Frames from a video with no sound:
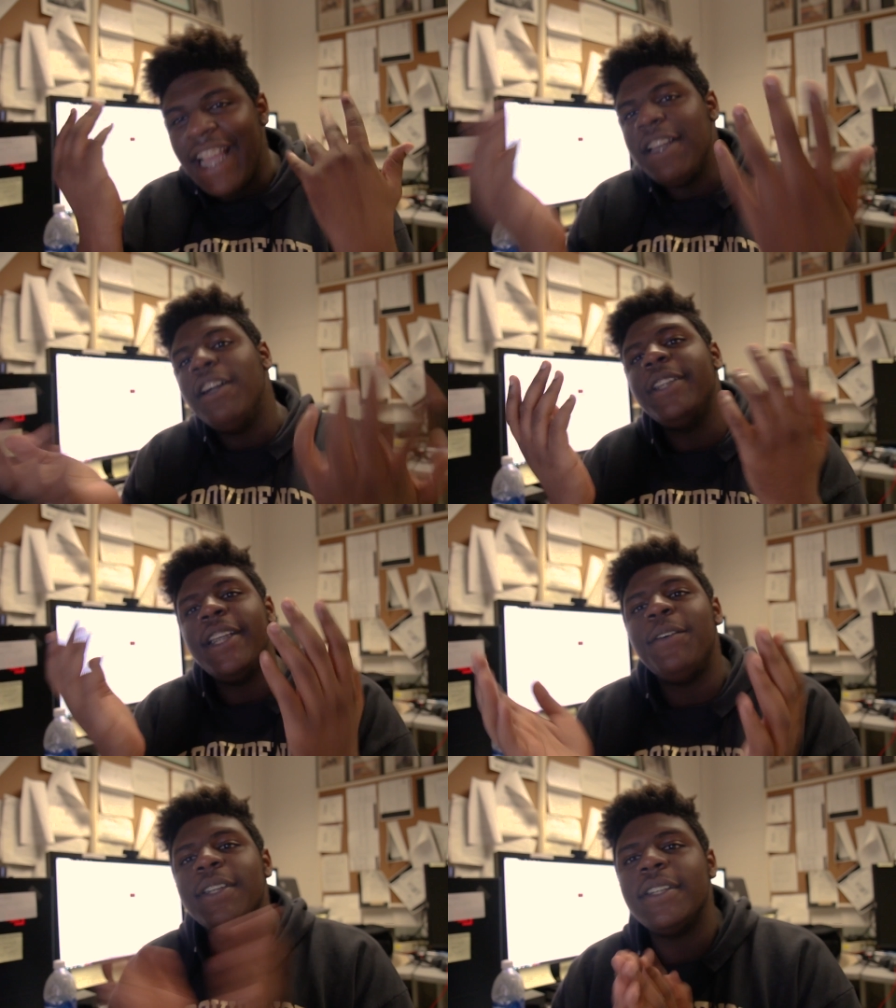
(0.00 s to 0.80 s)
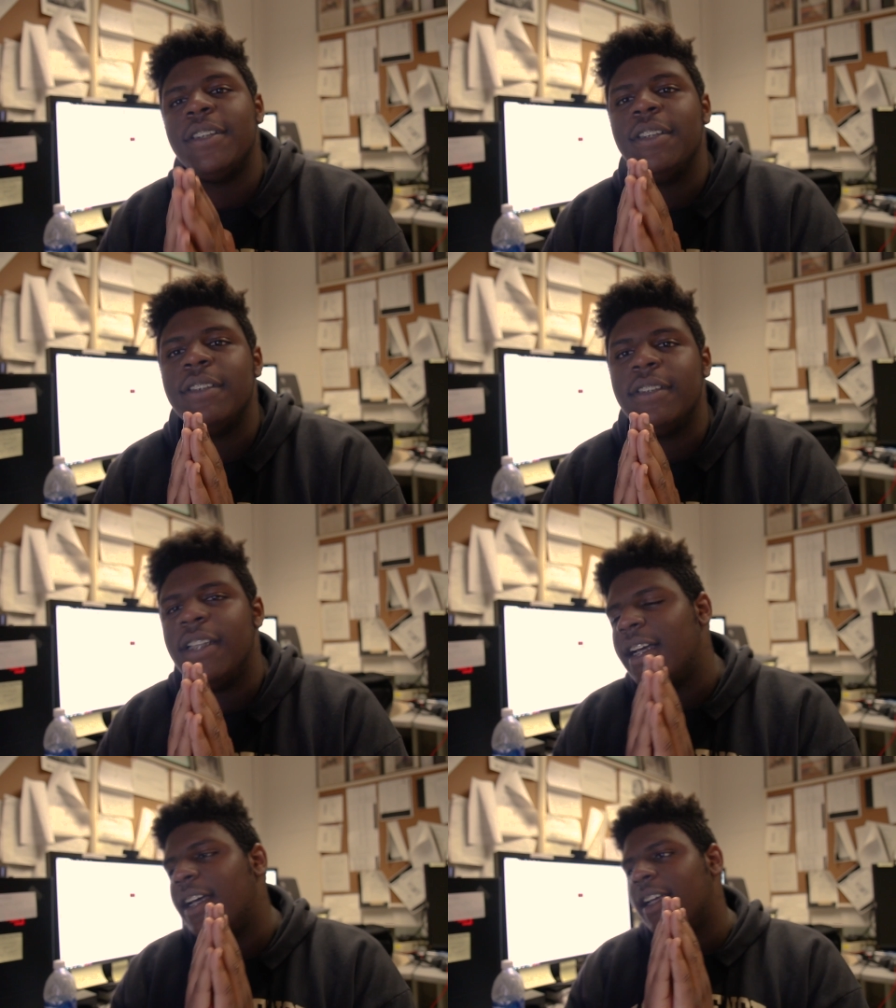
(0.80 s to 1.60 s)
I know they always include
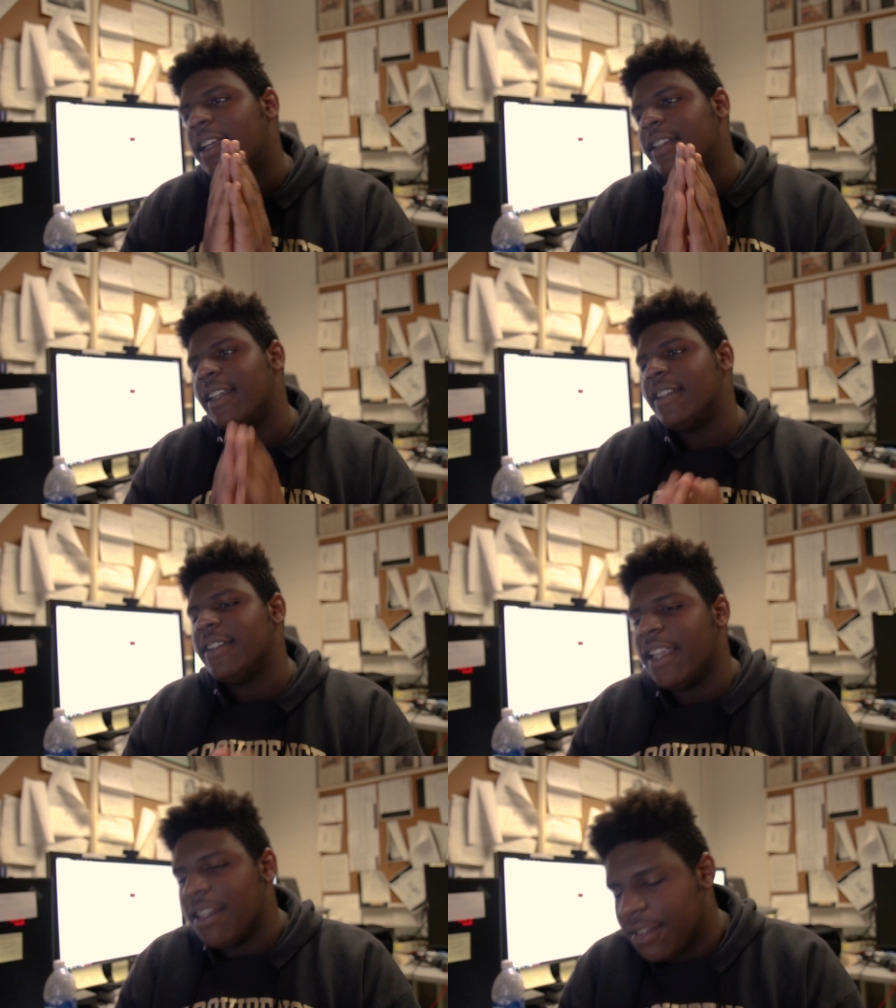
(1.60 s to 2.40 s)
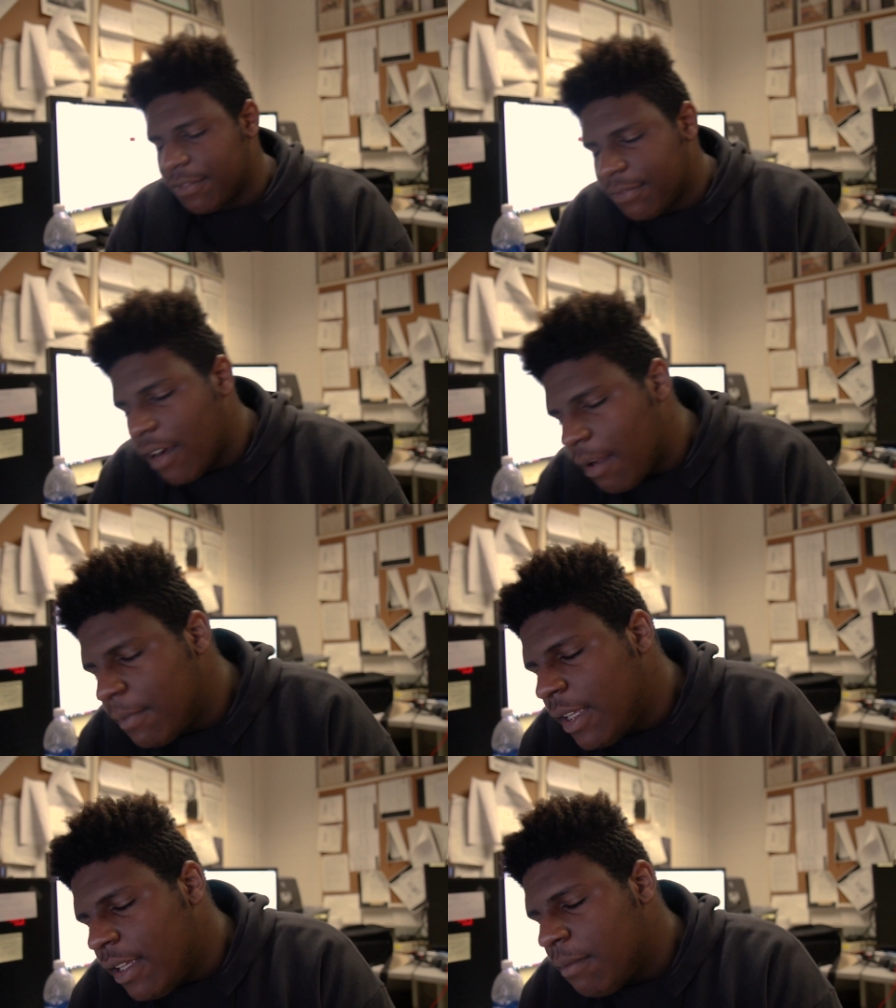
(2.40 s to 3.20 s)
uh, a, uh, a uh, legacy character
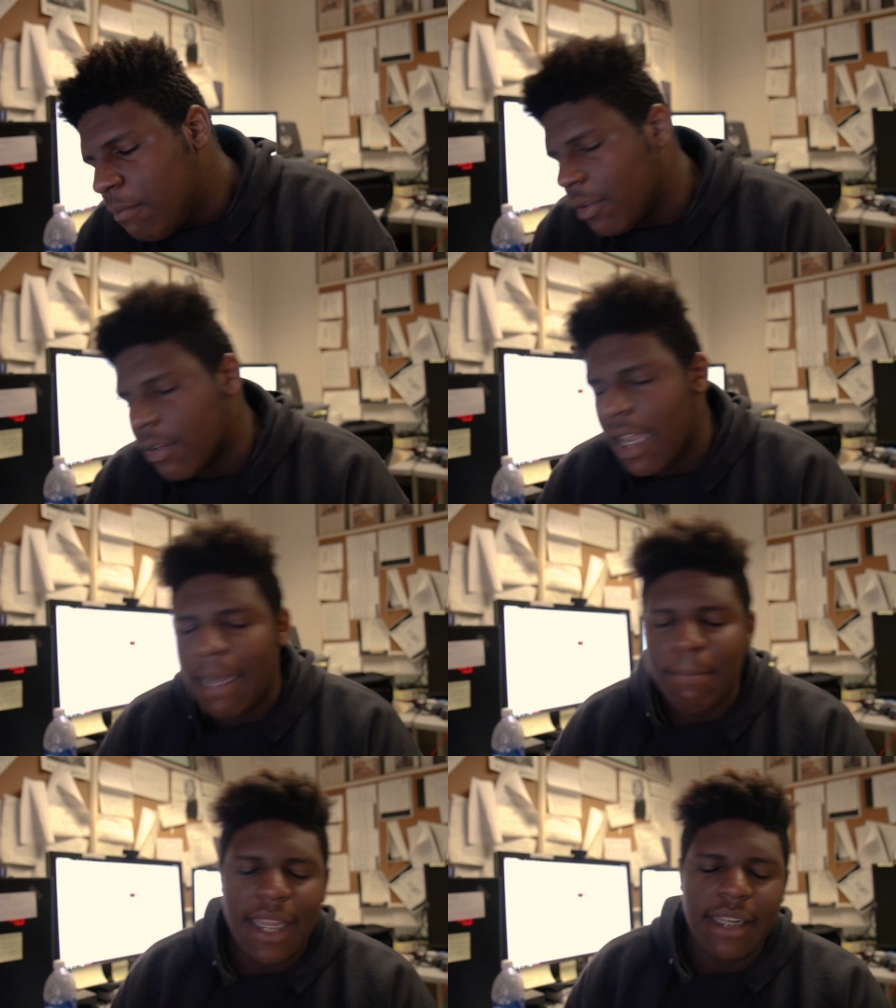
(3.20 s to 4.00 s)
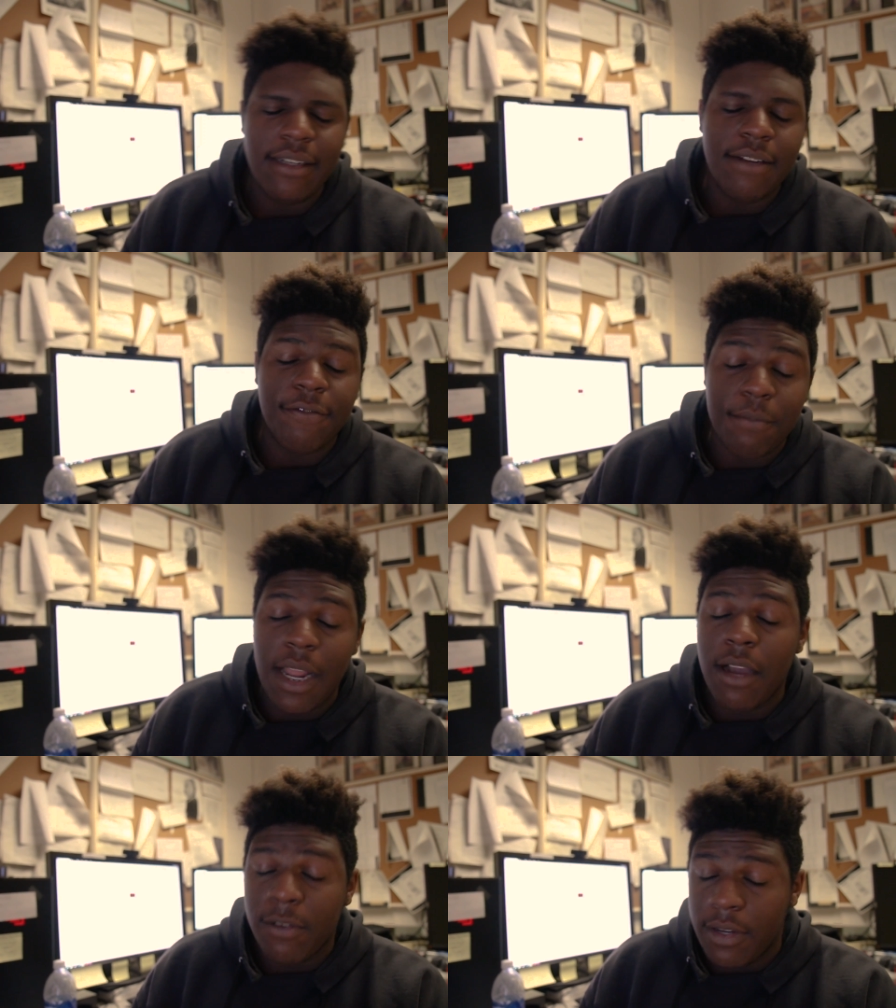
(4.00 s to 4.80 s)
from Mortal Kombat and from
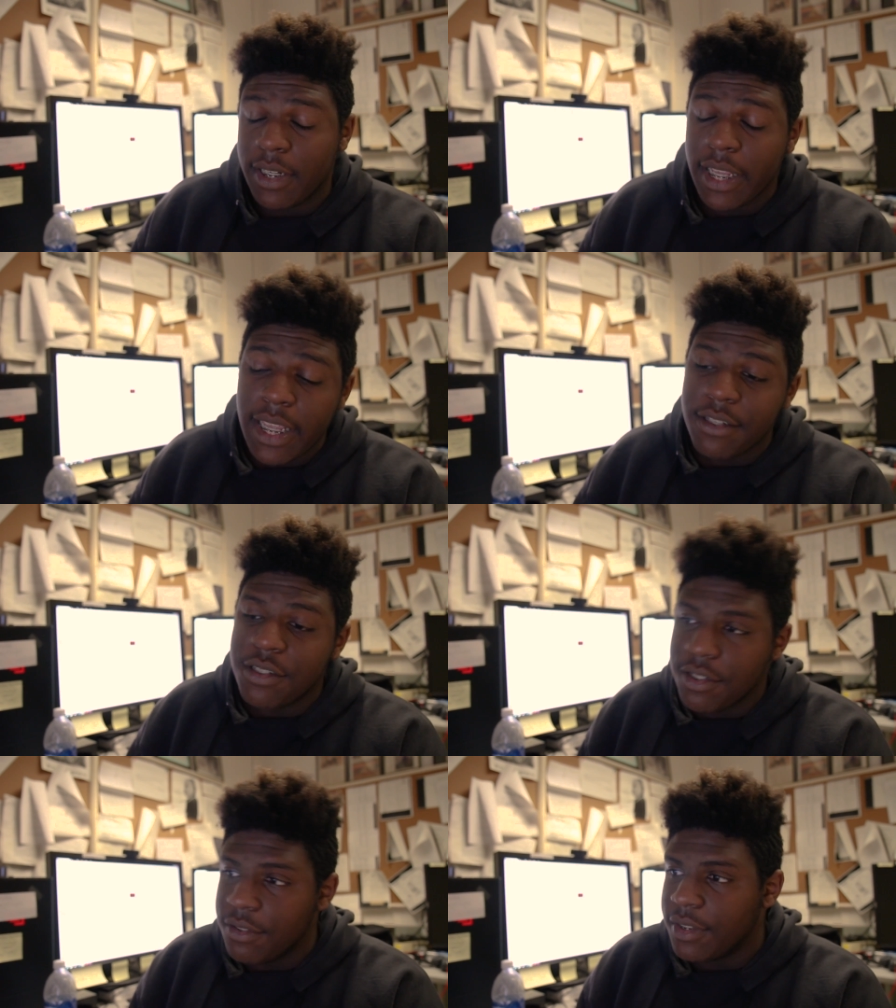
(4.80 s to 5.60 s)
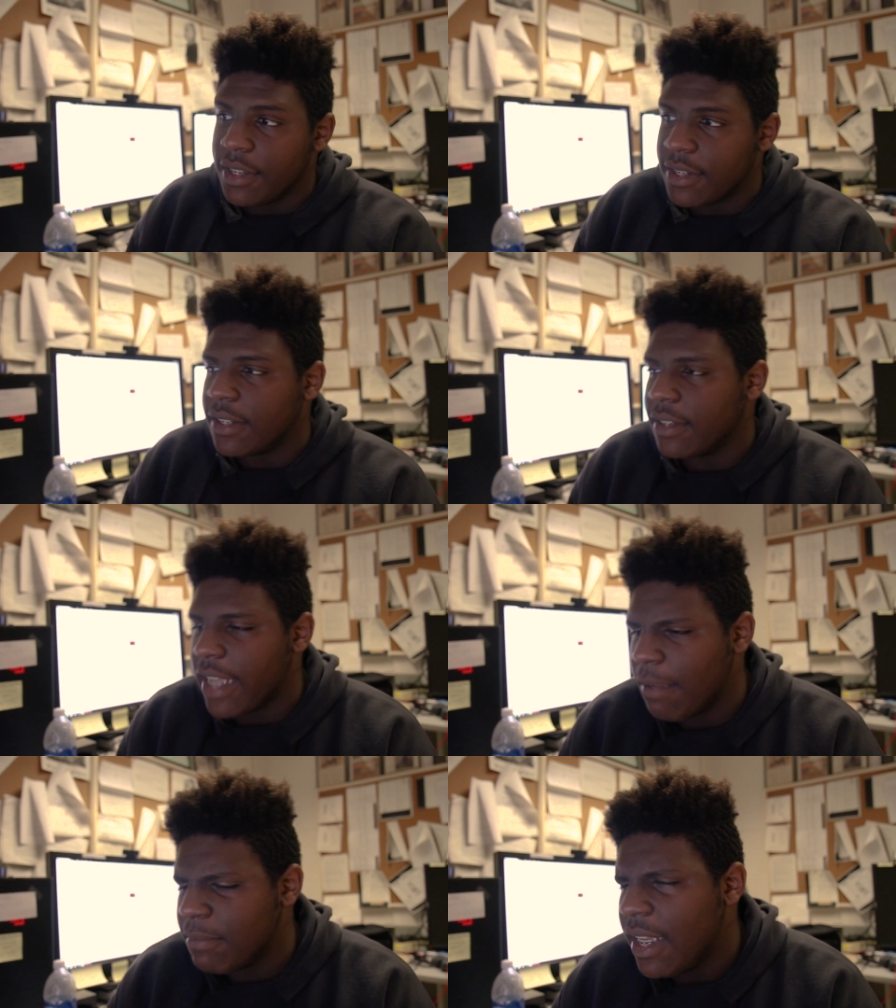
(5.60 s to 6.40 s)
now on into these other
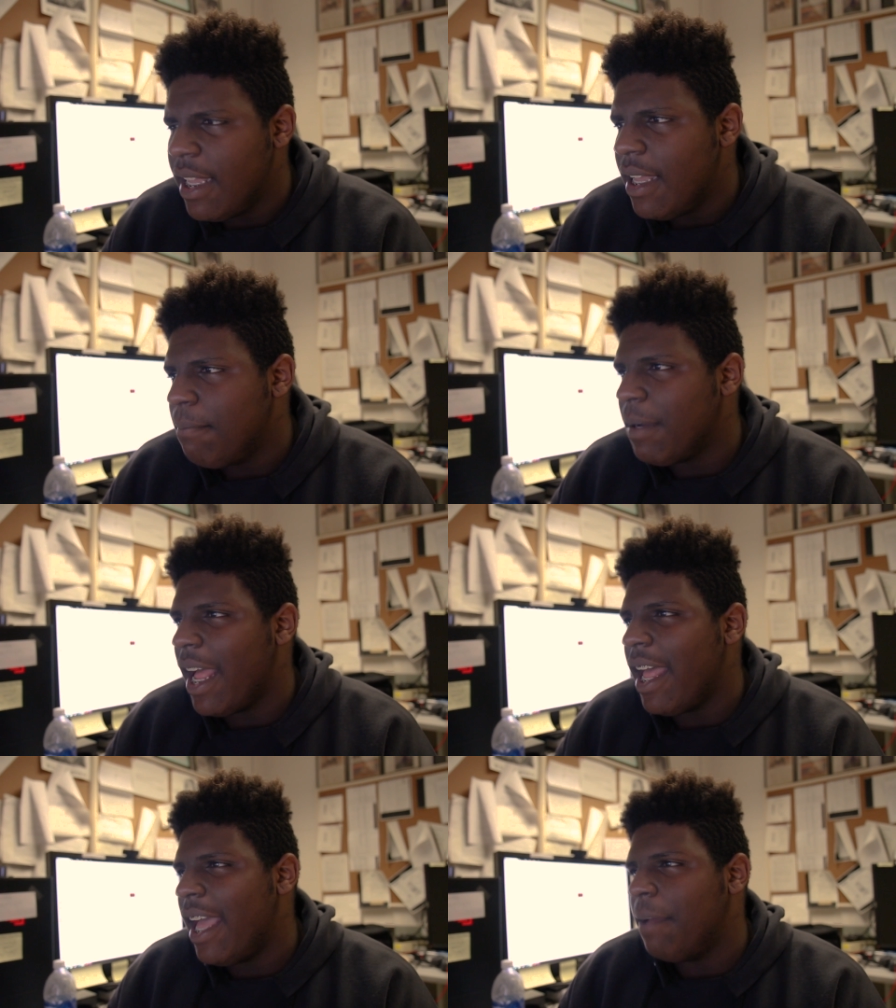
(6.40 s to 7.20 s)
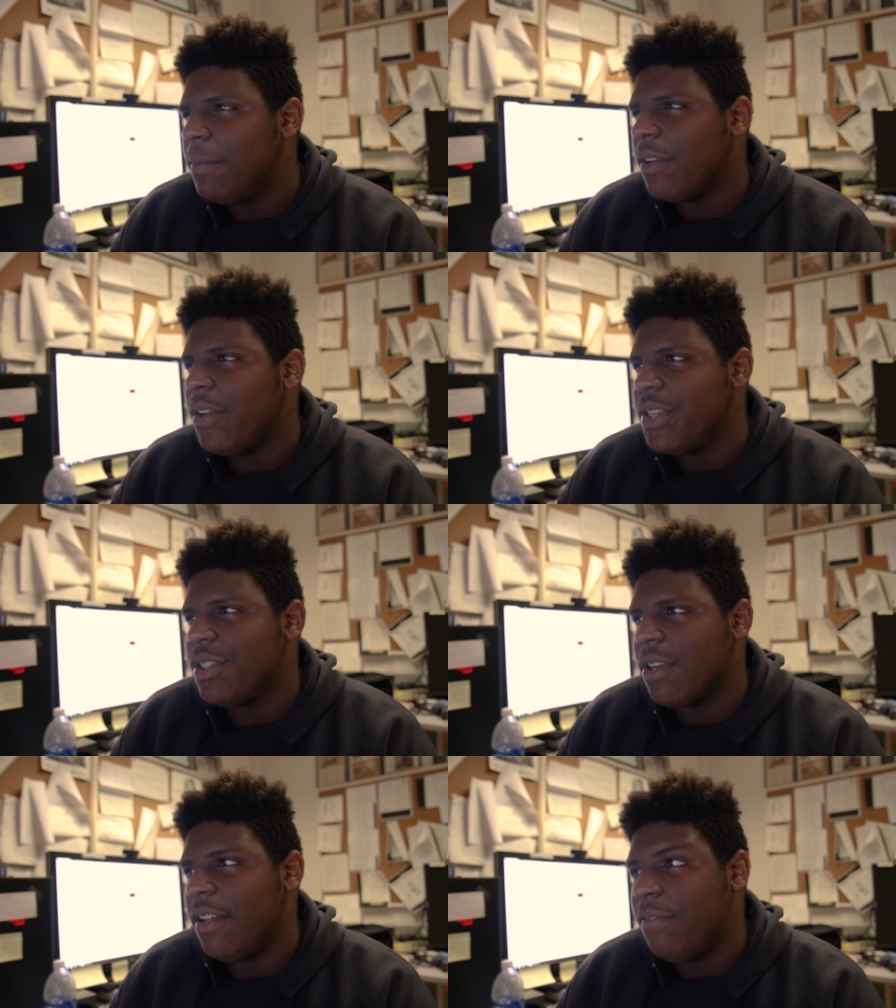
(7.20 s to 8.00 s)
games, but I, am not quite
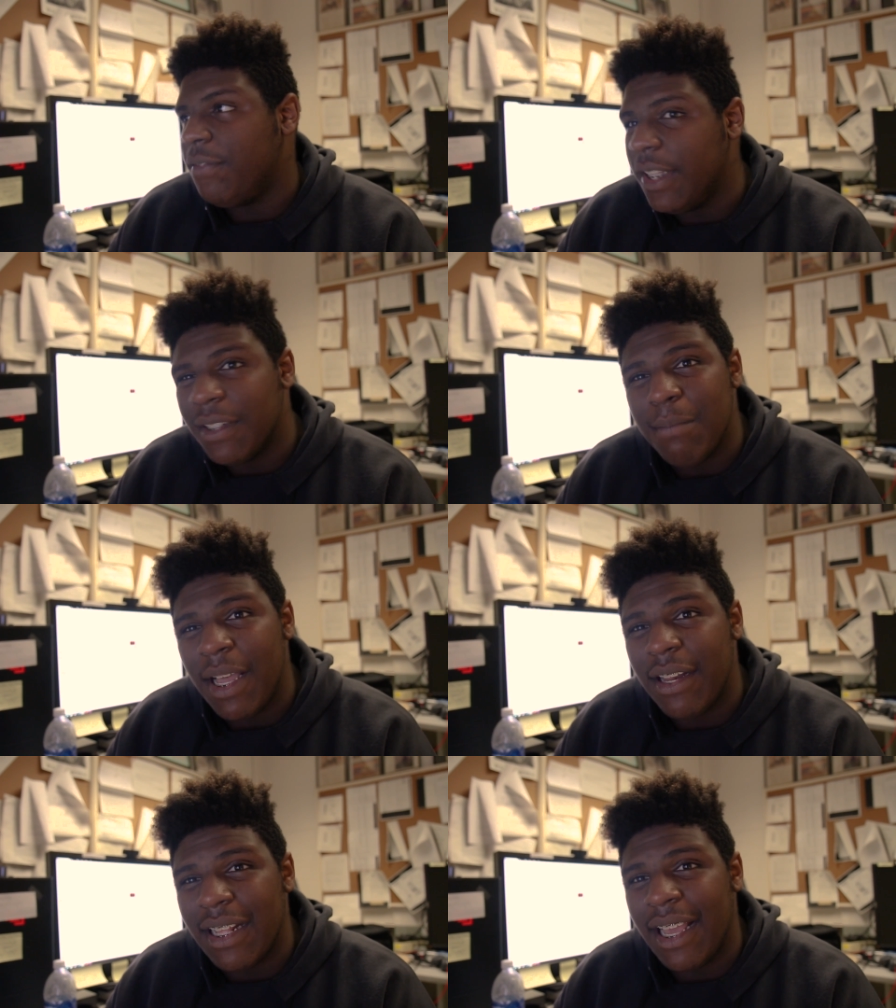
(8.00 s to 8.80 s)
sure how I feel about it.